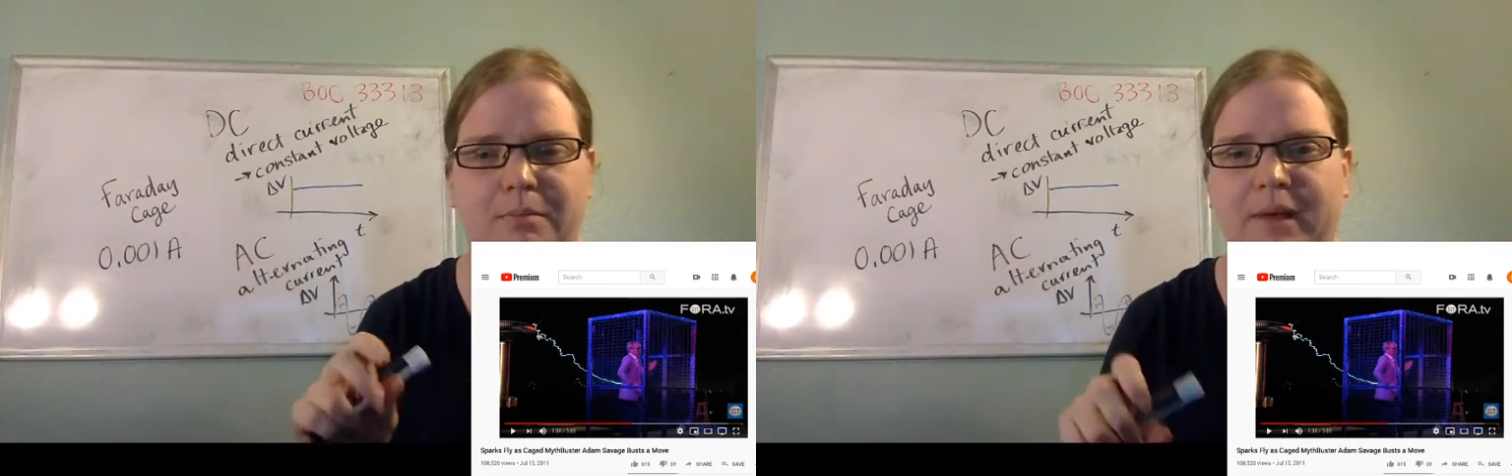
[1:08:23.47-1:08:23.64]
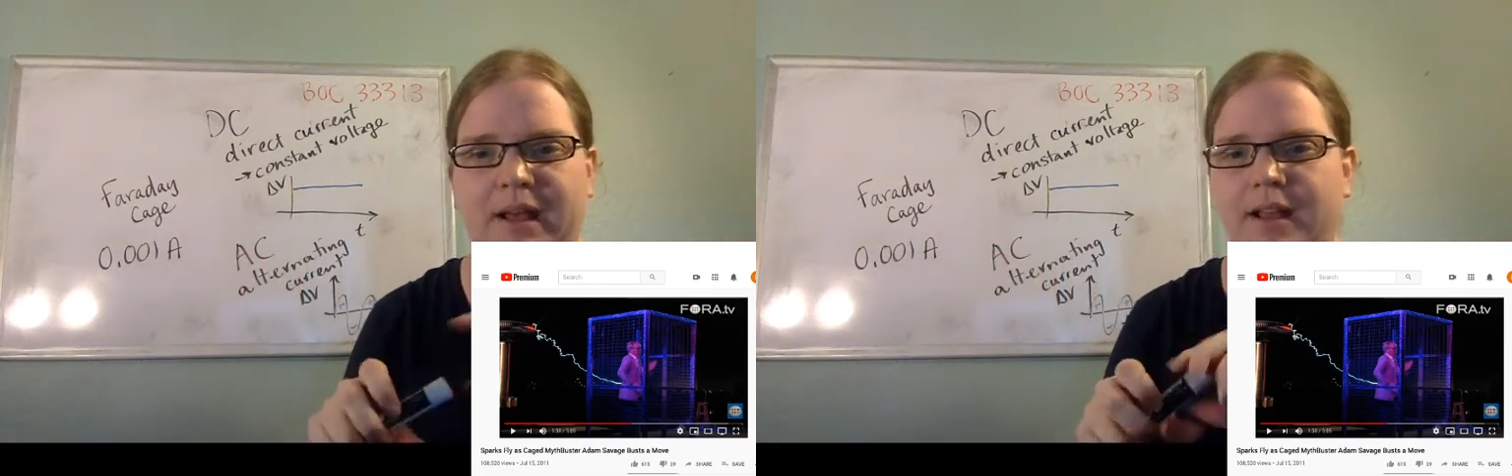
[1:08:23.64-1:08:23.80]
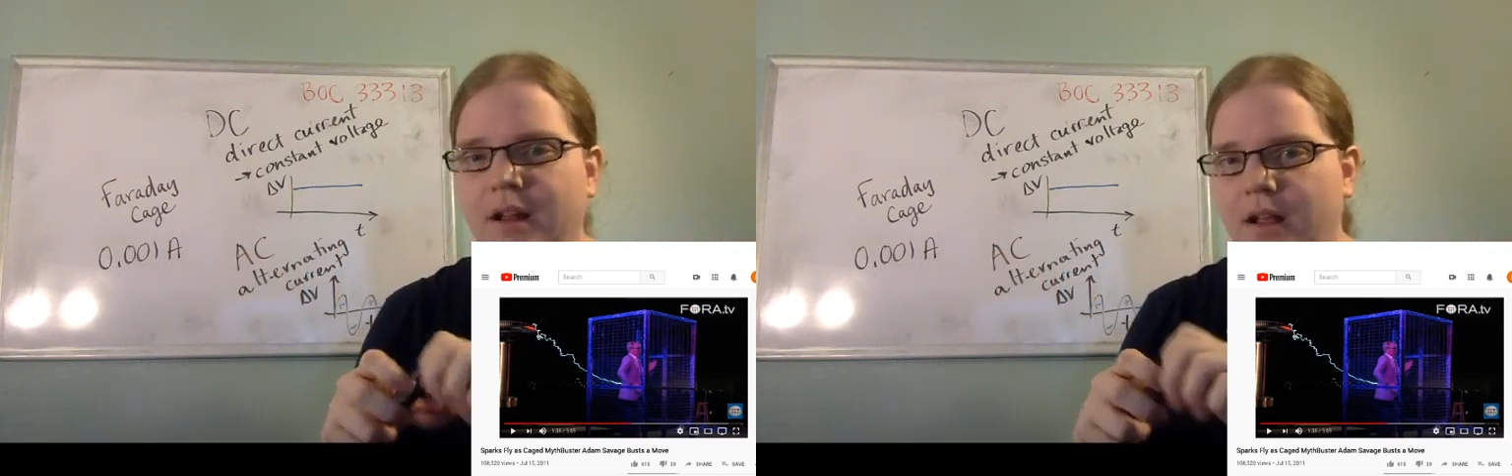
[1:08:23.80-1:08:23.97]

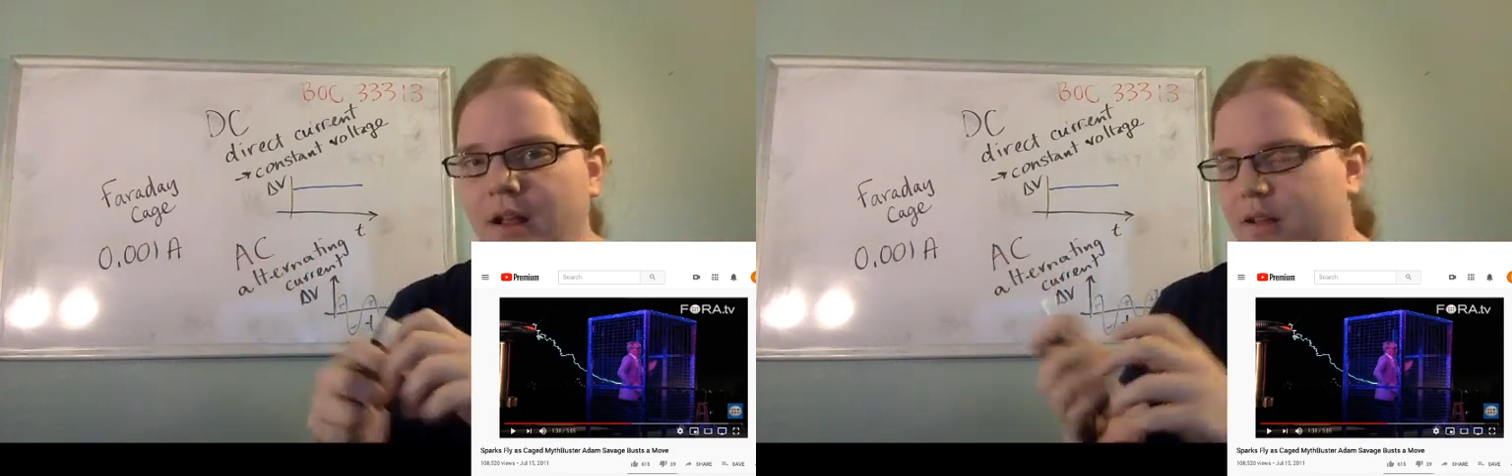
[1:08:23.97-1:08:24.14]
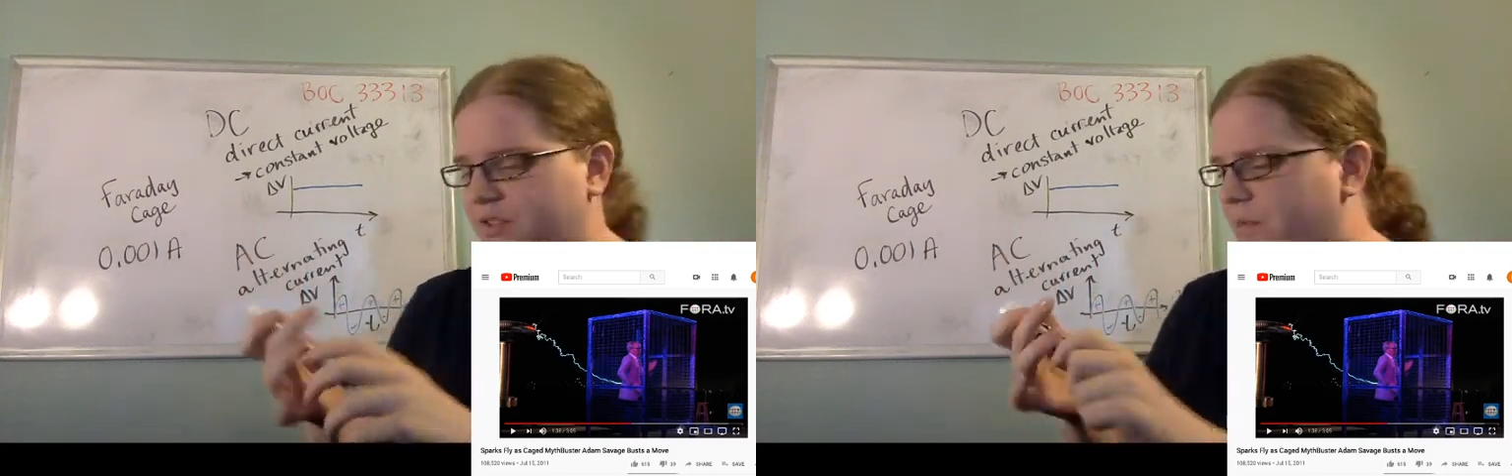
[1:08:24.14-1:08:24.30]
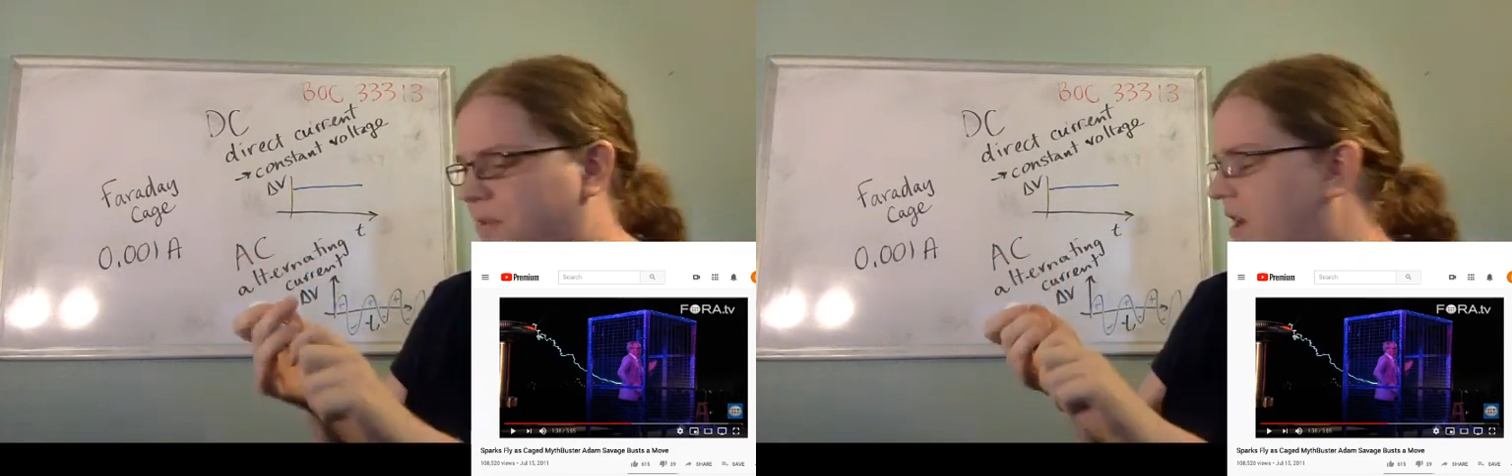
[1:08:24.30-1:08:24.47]
but
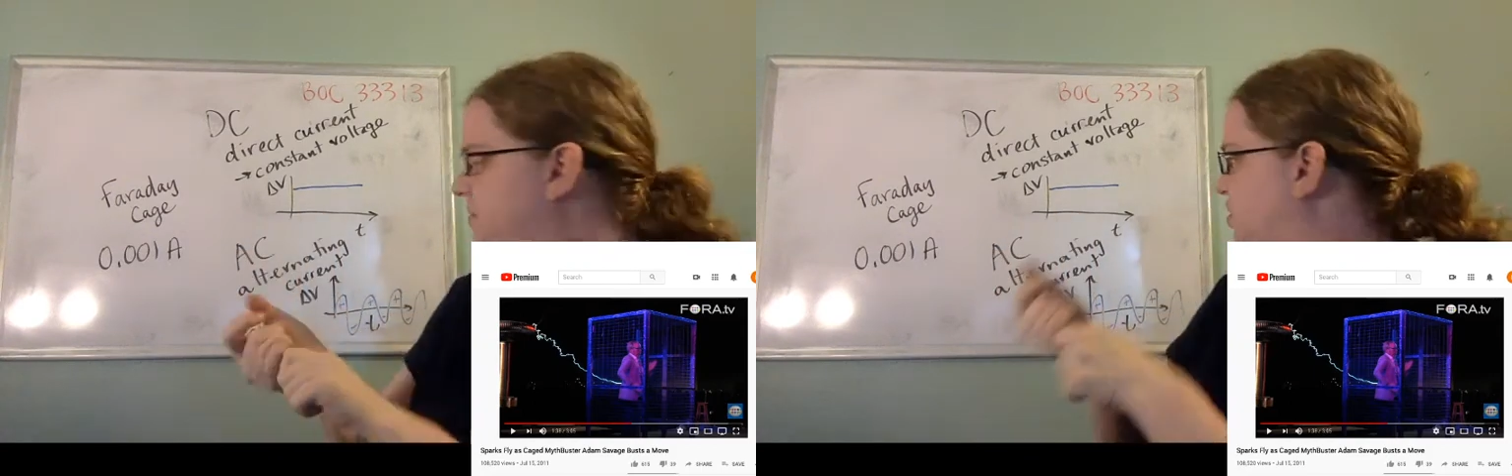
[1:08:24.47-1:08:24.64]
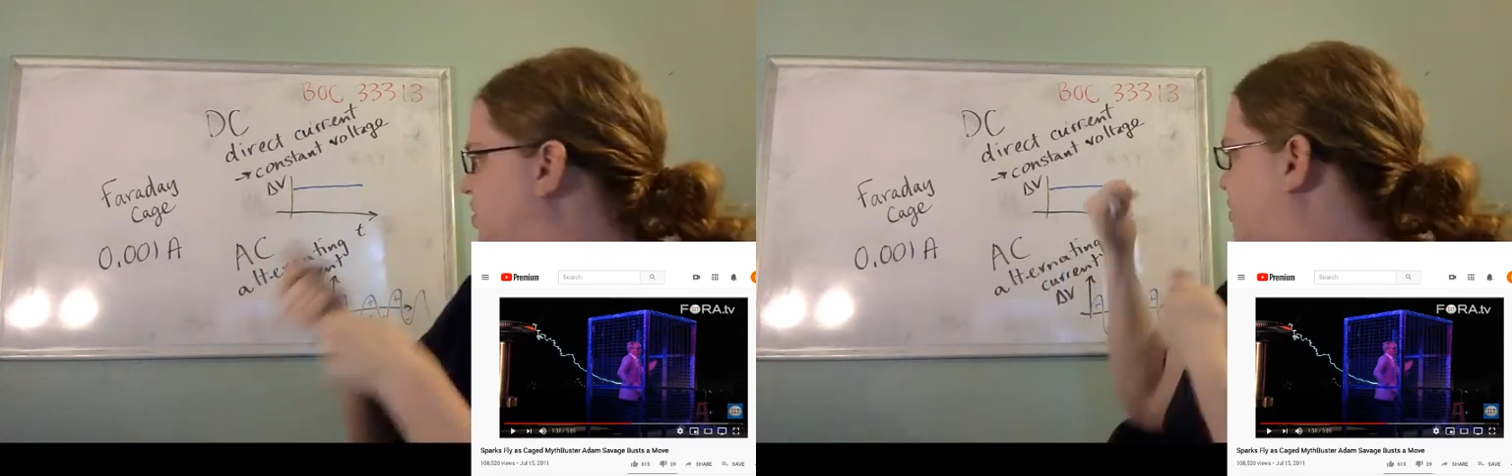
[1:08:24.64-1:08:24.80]
sometimes you